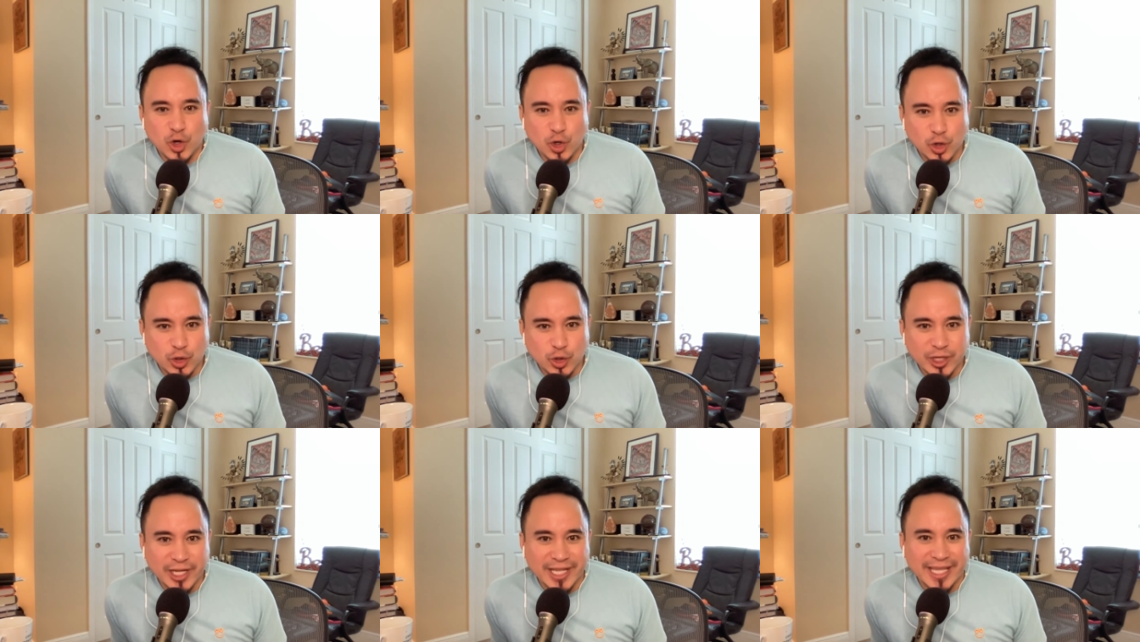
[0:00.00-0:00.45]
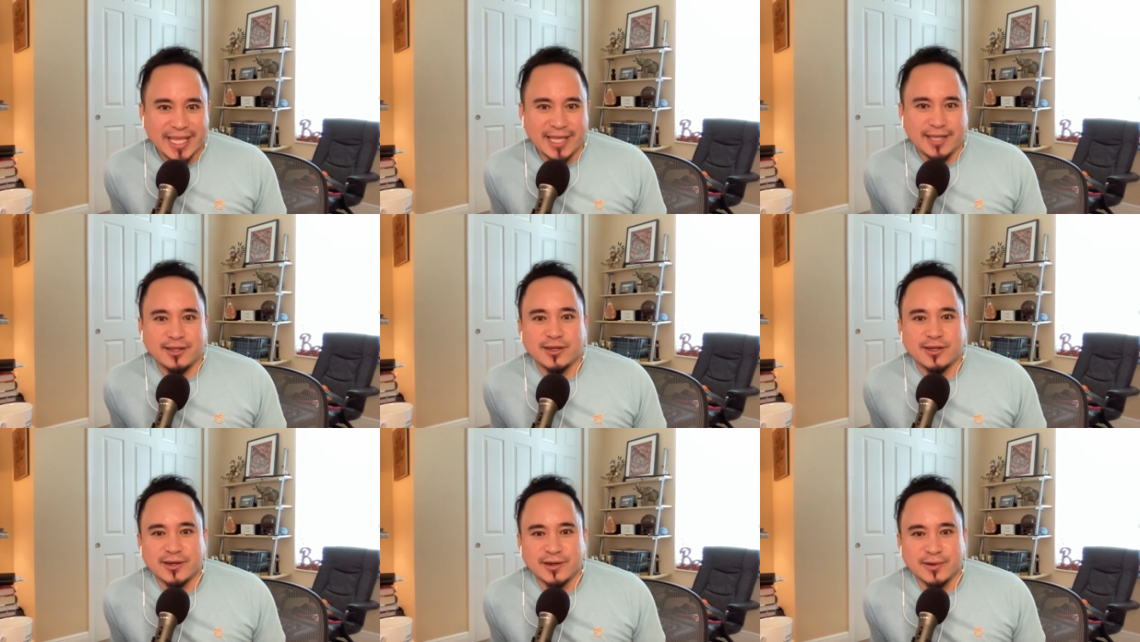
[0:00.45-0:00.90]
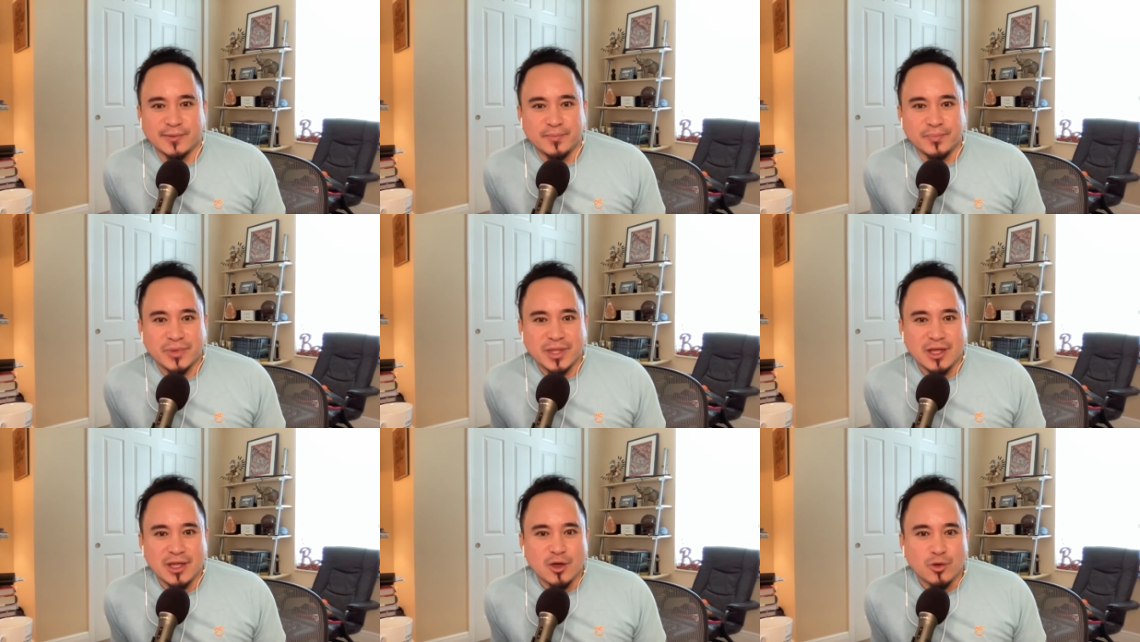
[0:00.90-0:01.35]
earning income,
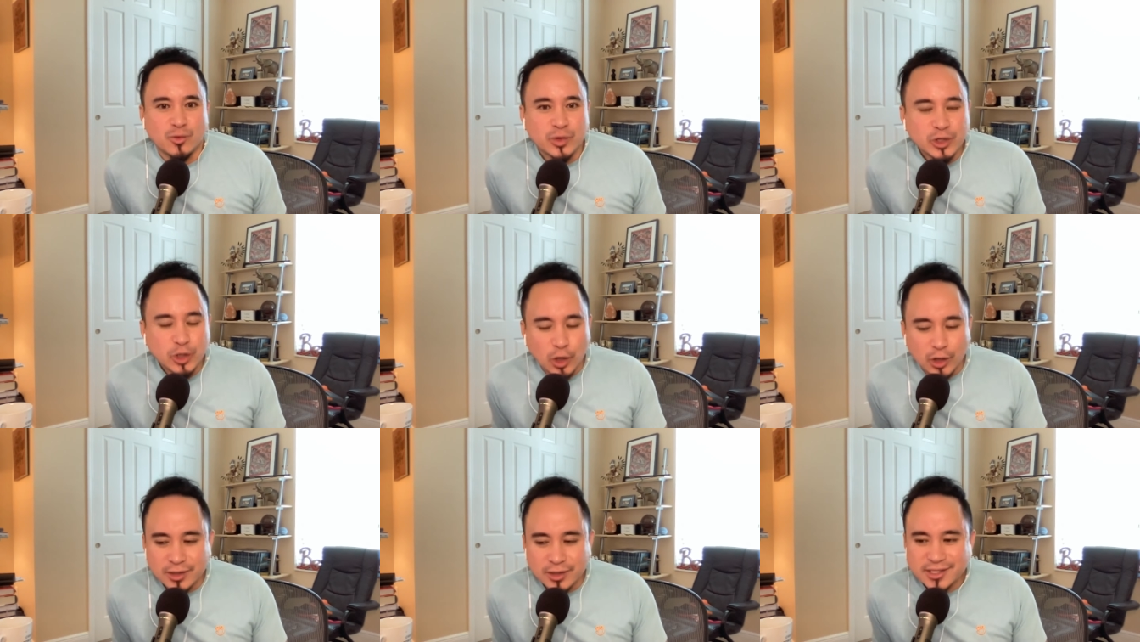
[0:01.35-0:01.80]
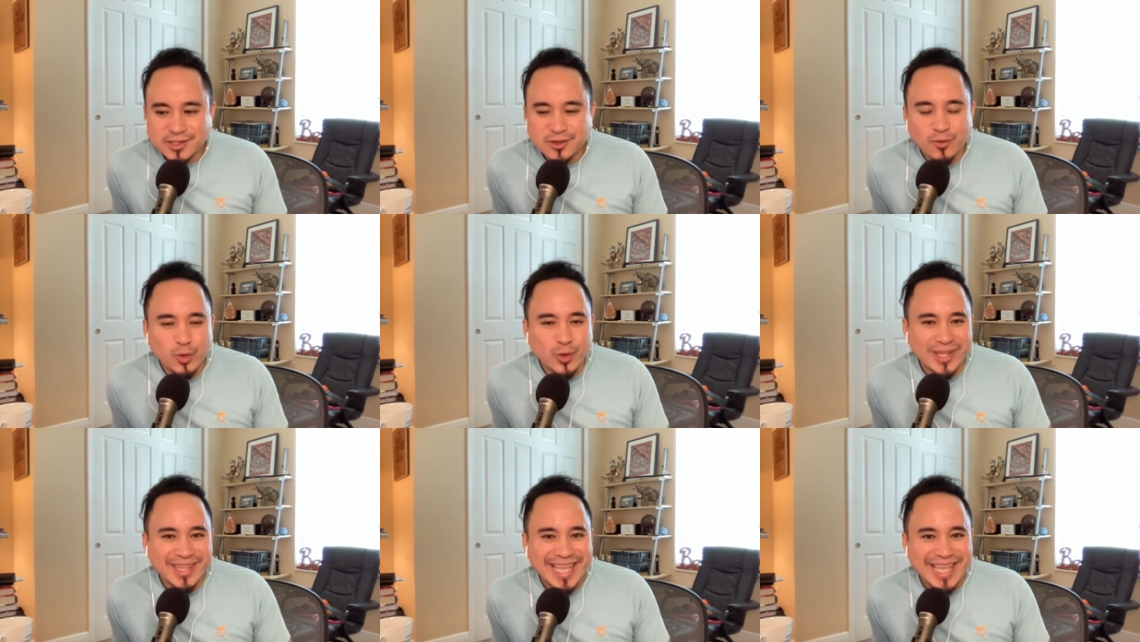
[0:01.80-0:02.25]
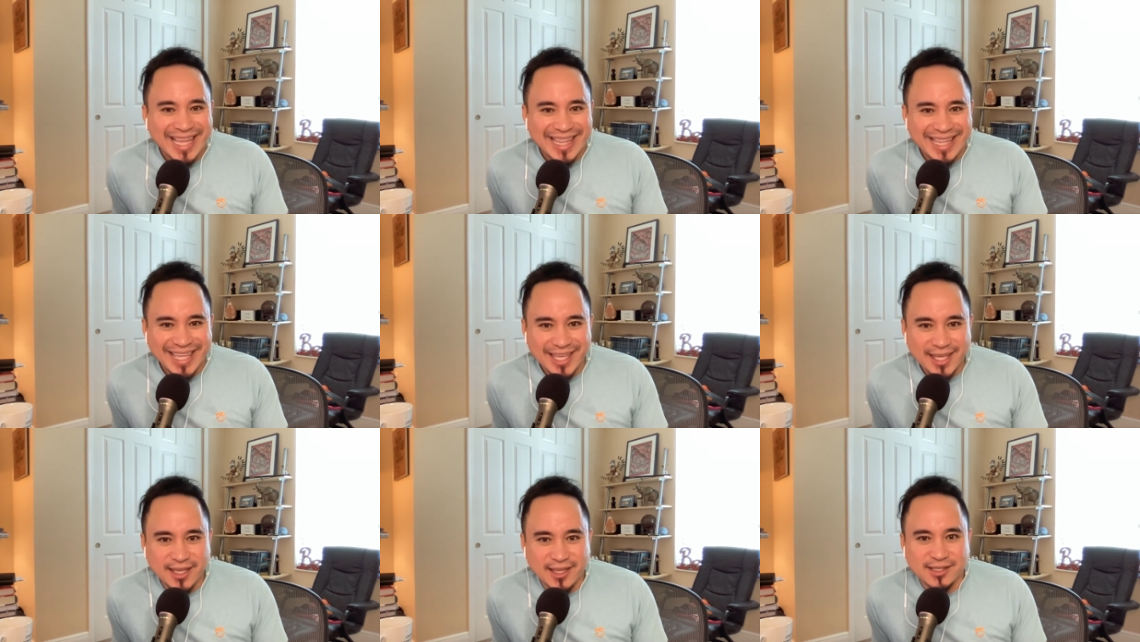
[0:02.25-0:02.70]
regardless of what that
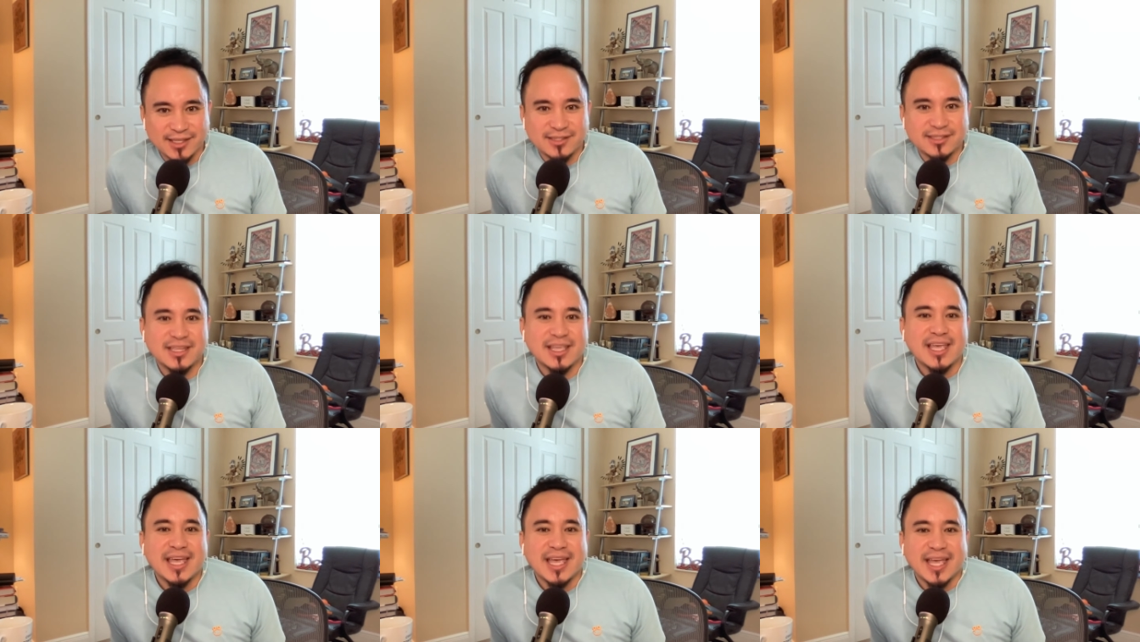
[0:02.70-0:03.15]
is,